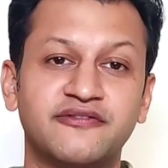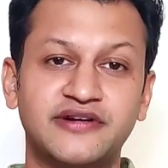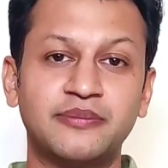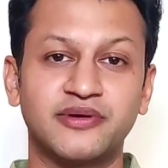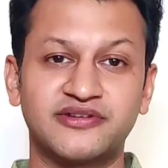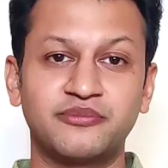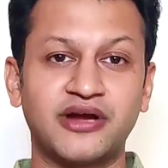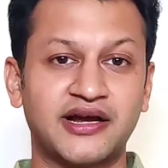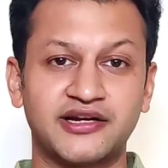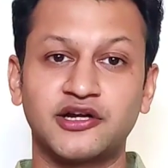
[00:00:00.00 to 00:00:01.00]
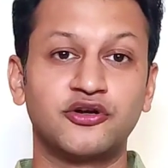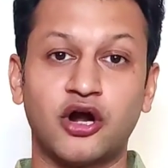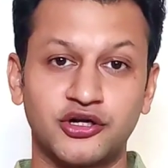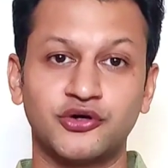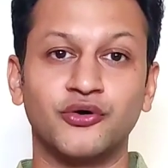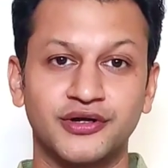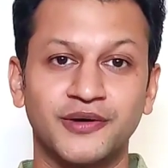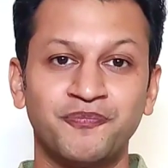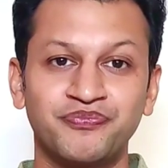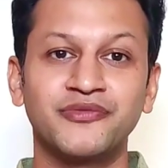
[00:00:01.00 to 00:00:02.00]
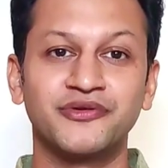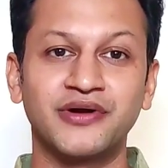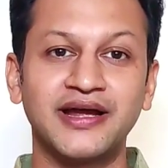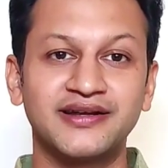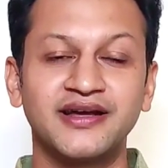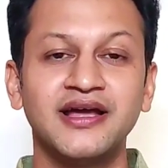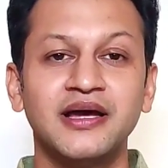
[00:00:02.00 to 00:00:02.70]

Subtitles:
50% bracket are not good, right?